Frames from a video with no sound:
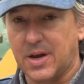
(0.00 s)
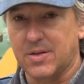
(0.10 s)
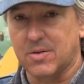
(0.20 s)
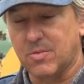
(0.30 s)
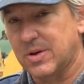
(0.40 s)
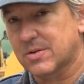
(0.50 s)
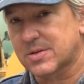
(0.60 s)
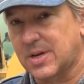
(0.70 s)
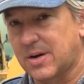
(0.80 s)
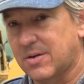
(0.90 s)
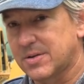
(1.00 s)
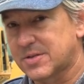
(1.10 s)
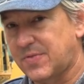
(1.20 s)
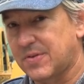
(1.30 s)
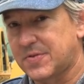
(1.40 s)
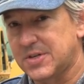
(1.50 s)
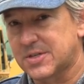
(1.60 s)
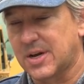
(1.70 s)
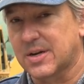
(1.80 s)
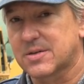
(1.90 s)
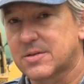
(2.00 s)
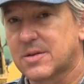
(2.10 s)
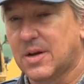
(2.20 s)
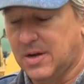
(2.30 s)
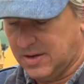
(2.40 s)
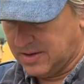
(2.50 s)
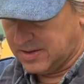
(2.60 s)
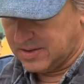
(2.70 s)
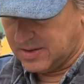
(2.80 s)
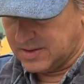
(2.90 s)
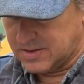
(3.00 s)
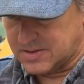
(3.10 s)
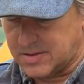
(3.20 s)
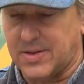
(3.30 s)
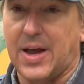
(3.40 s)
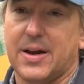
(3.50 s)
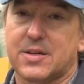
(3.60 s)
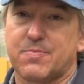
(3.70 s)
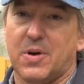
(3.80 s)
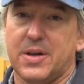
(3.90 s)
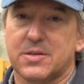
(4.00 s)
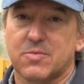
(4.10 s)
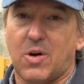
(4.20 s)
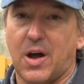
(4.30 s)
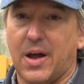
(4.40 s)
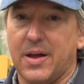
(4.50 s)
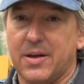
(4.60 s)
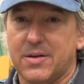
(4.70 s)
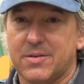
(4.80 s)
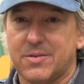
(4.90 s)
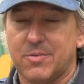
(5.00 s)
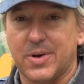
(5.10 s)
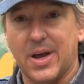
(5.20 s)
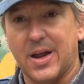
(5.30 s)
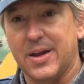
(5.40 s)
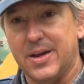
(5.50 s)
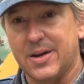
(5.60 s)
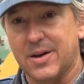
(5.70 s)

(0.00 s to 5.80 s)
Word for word: and the wheel center is 56. So that explains why we got to heat